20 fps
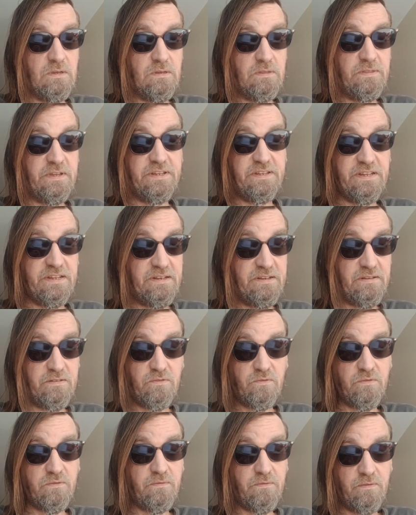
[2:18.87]
they
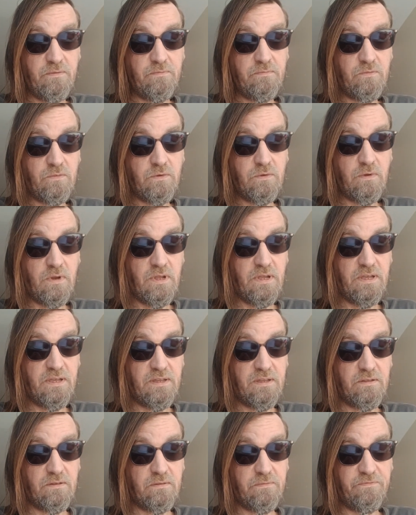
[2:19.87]
didn't
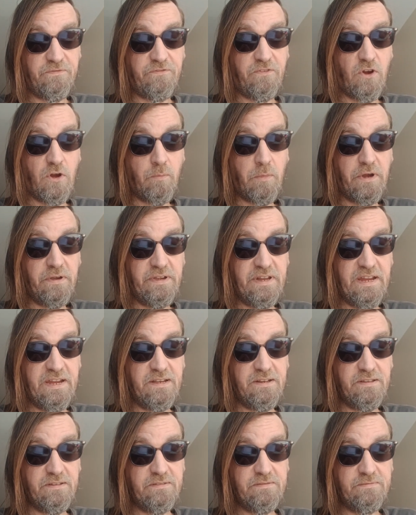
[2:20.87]
farm our
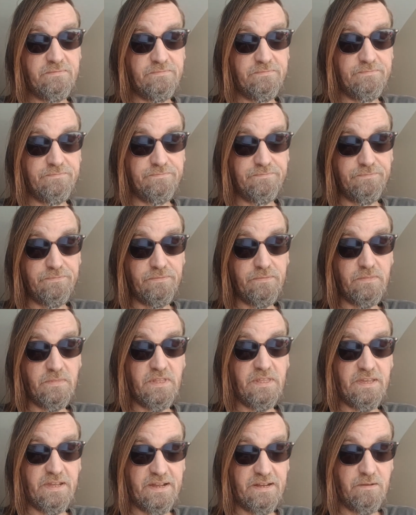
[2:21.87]
data.
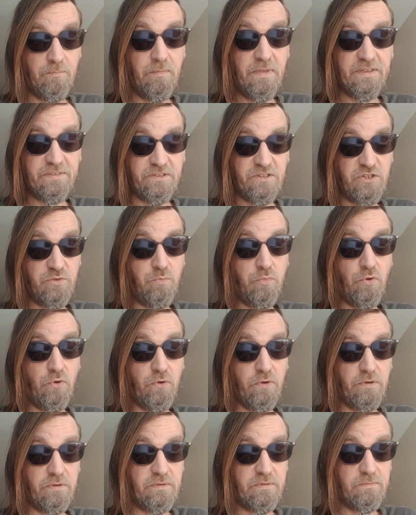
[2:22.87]
They had a message
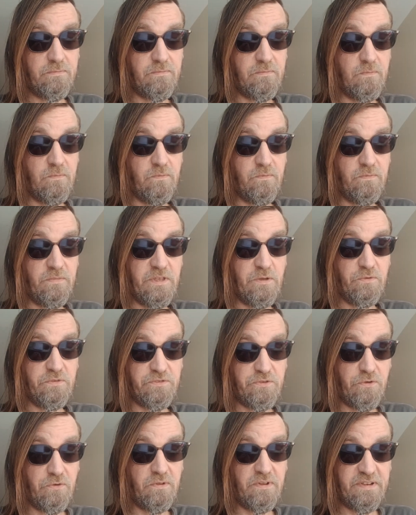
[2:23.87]
board that was
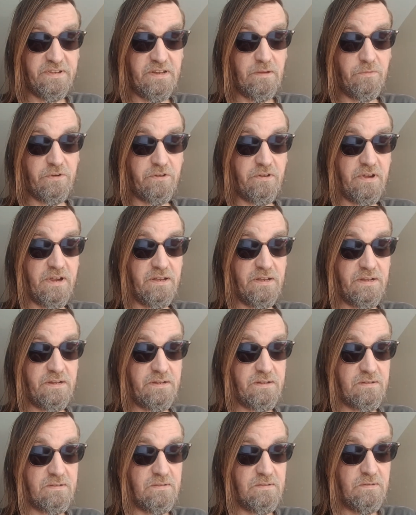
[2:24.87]
totally democratic.
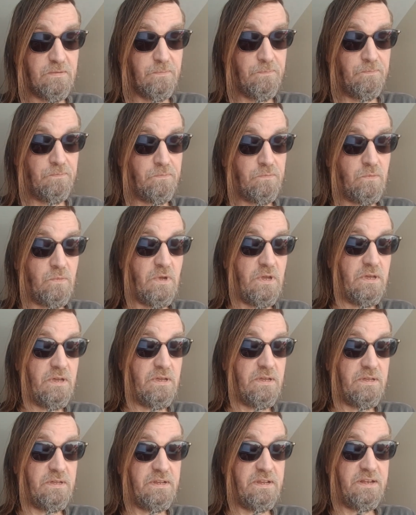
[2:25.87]

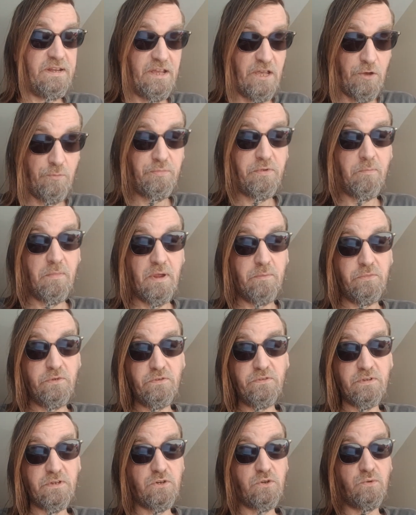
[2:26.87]
It helped my
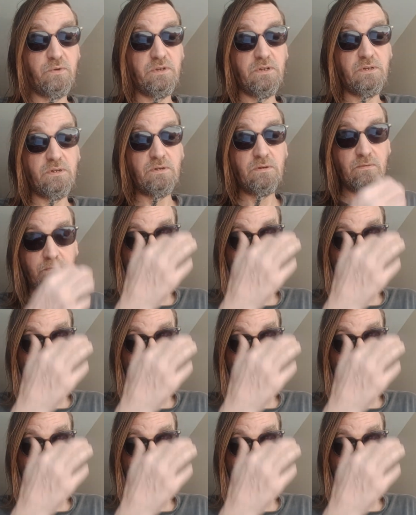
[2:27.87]
music career.